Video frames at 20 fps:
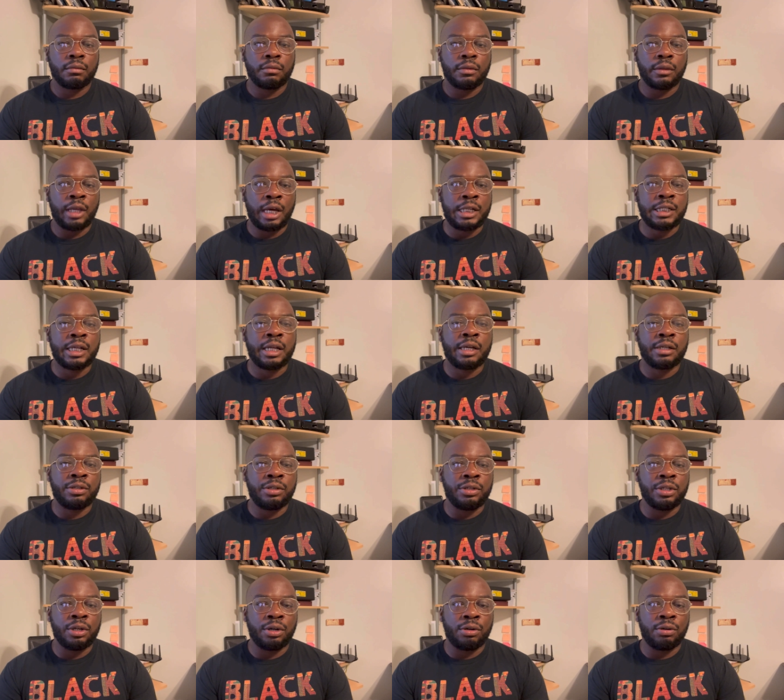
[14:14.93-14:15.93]
That's how
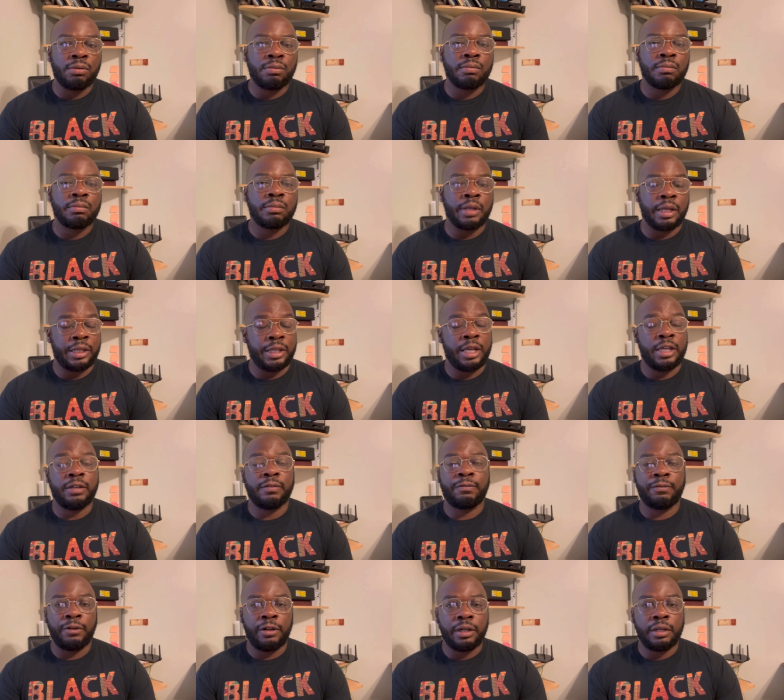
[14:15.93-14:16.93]
you know that they're your
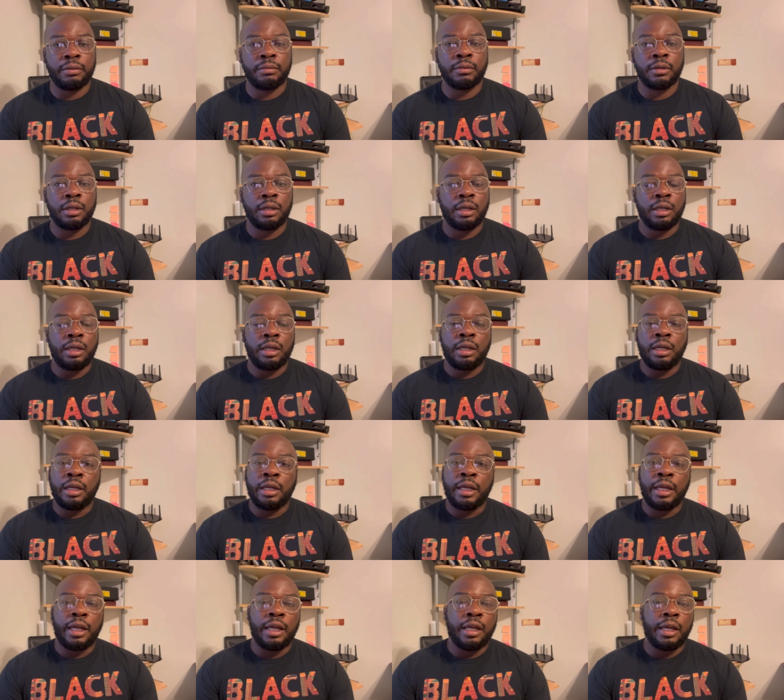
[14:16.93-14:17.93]
friend.
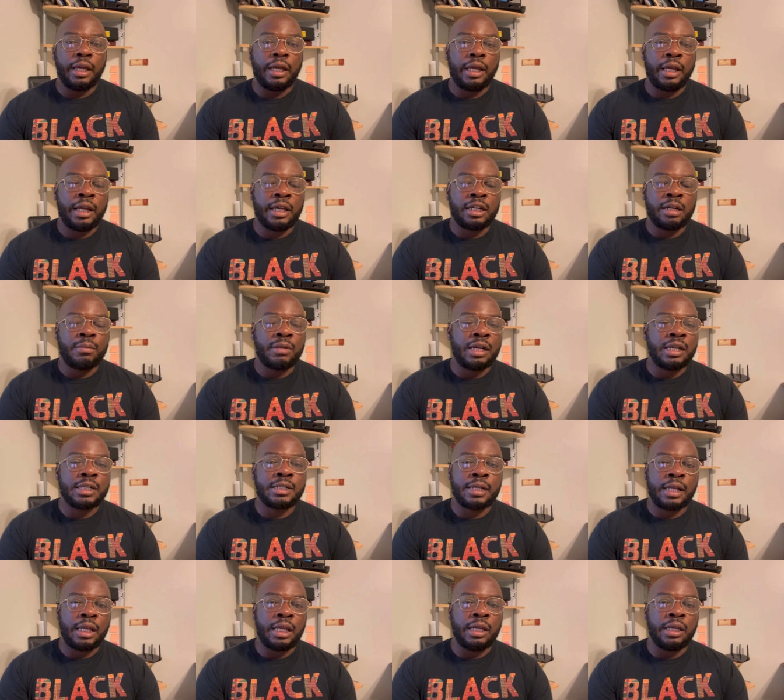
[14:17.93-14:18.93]
And I'm not
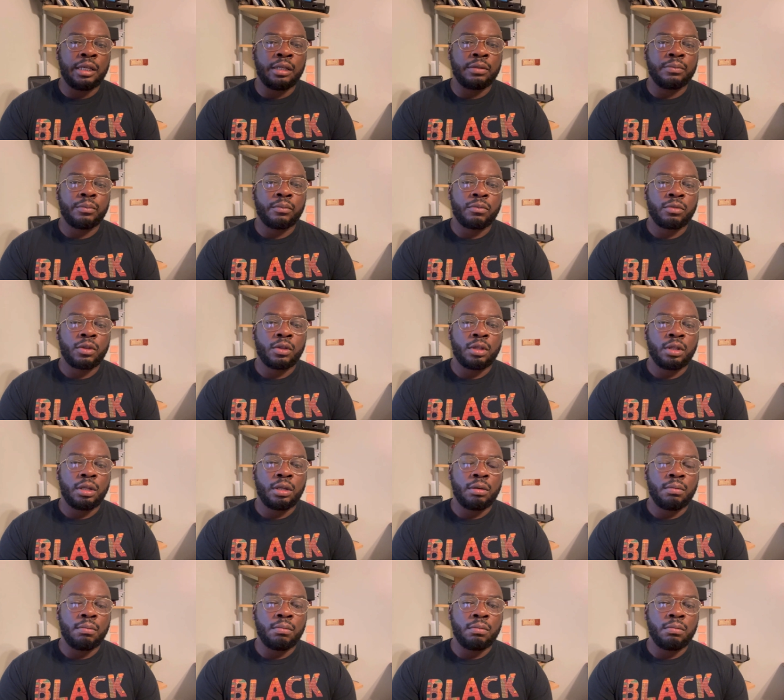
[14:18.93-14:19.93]
saying
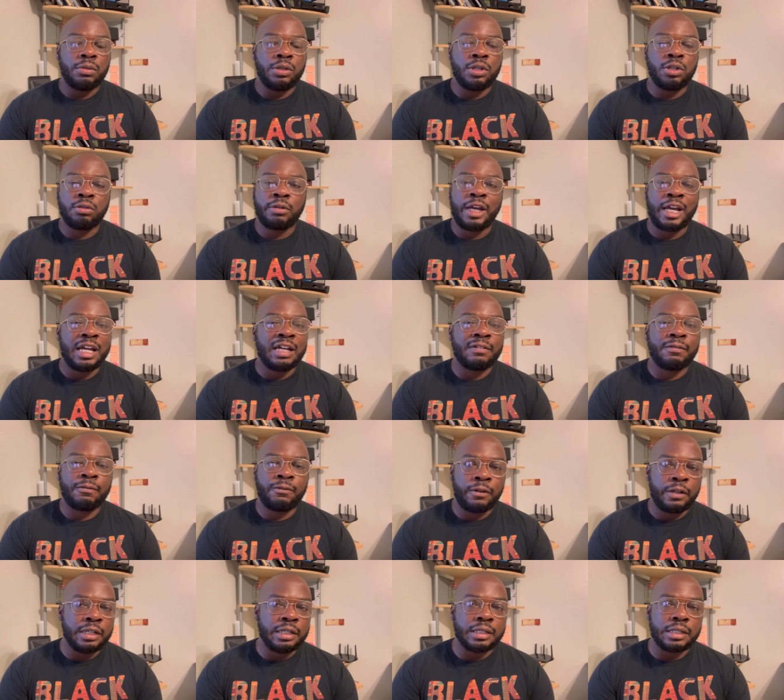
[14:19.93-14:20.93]
you don't have
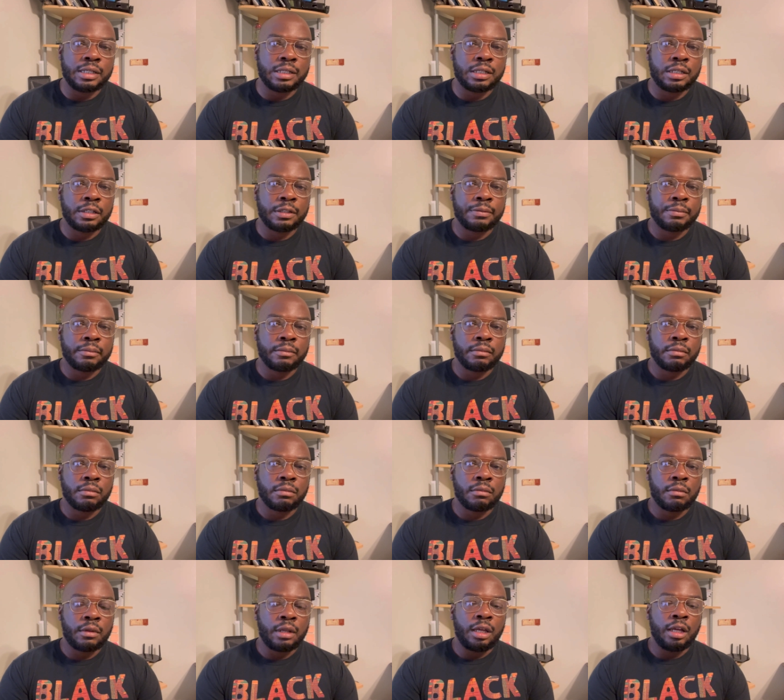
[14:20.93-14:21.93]
friends.
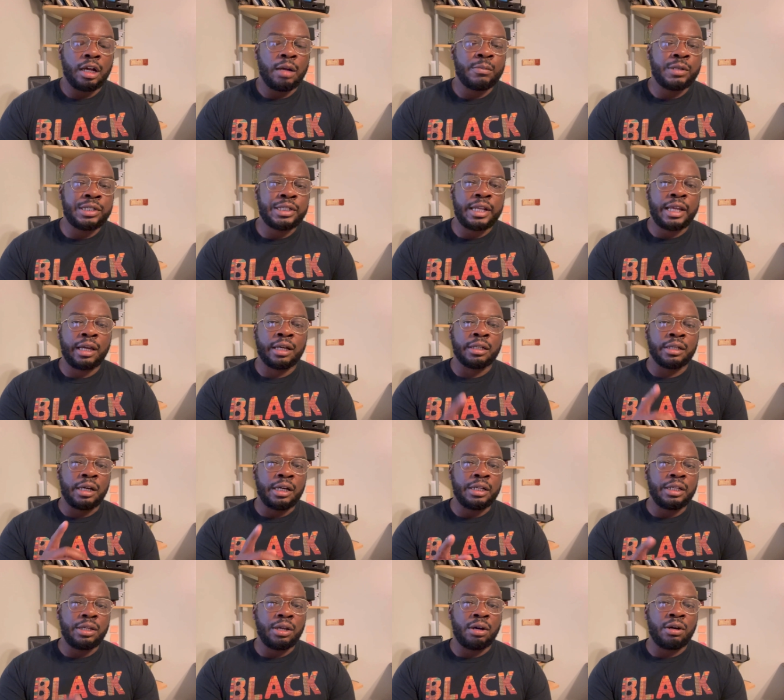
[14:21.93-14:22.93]
I'm just saying a
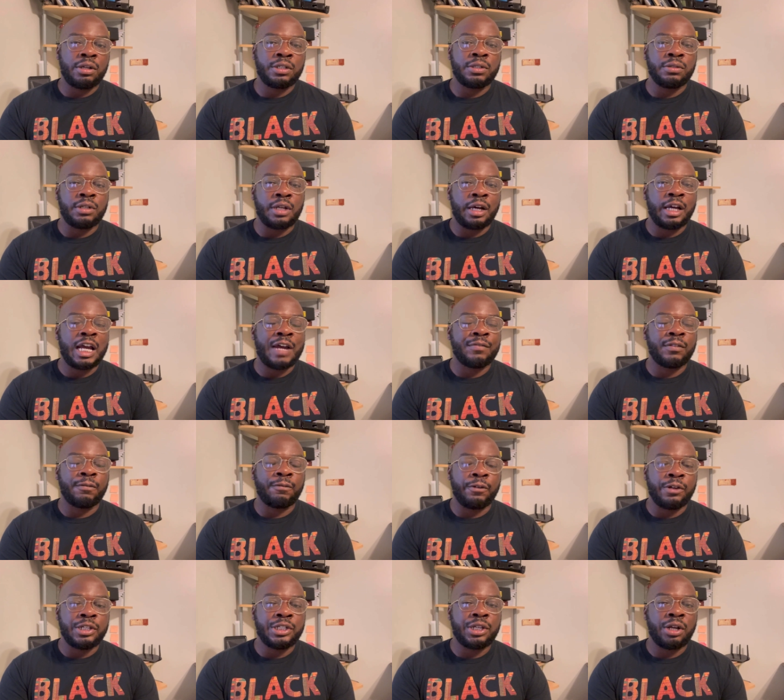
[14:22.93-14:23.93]
lot of y'all do not have the
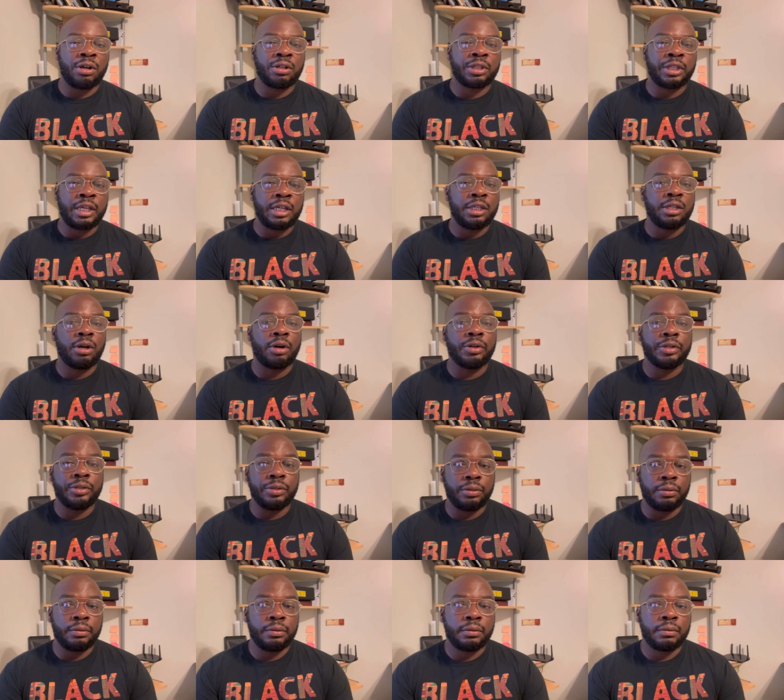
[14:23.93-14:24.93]
friends y'all think y'all do.